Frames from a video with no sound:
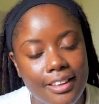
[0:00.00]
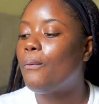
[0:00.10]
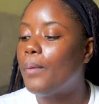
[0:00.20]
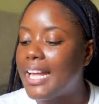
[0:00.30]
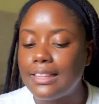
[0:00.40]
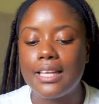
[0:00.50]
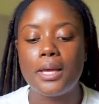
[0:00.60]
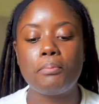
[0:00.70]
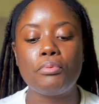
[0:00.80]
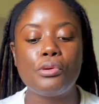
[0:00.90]
when
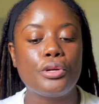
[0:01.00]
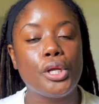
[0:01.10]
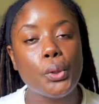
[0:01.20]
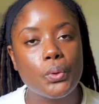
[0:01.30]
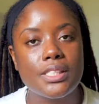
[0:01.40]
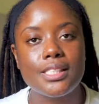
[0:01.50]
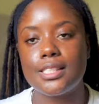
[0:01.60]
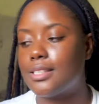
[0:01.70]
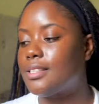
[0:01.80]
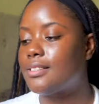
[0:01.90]
they produce
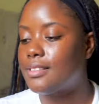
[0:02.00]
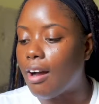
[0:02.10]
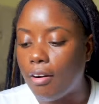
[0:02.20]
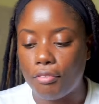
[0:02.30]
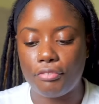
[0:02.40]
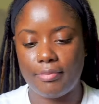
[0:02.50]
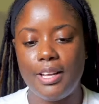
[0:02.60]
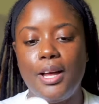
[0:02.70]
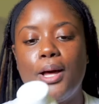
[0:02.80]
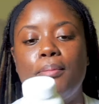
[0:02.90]
stuff.
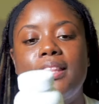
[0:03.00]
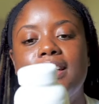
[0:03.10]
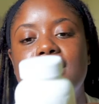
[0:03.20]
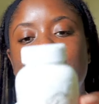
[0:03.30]
But this is